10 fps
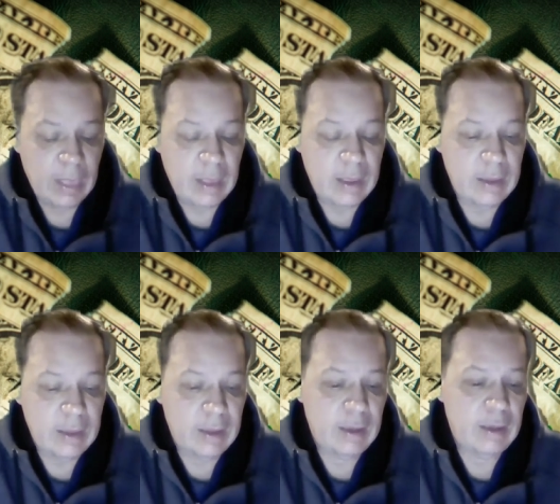And
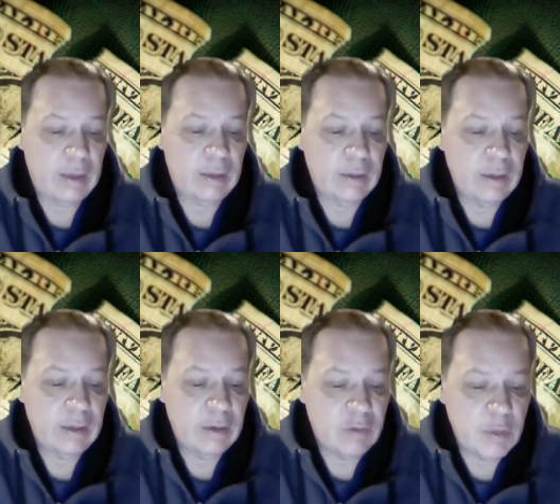then
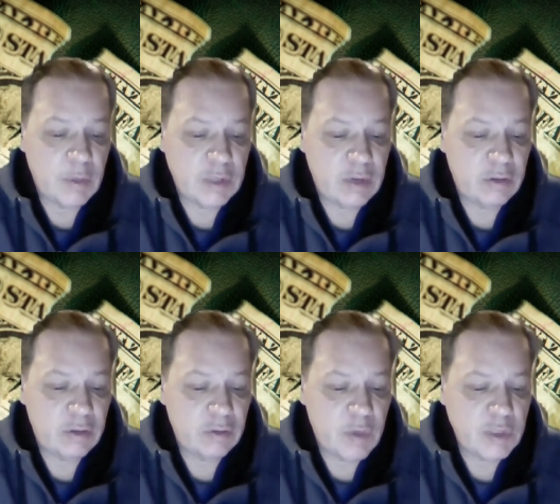Representative,
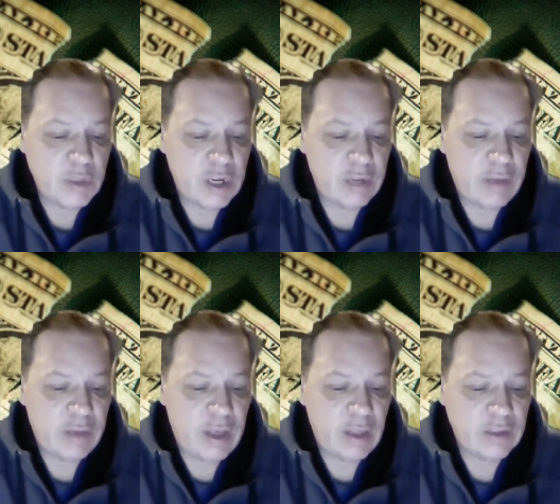Representative
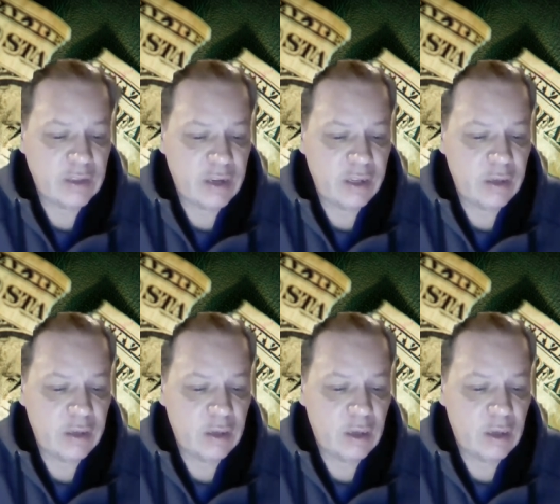Alexandria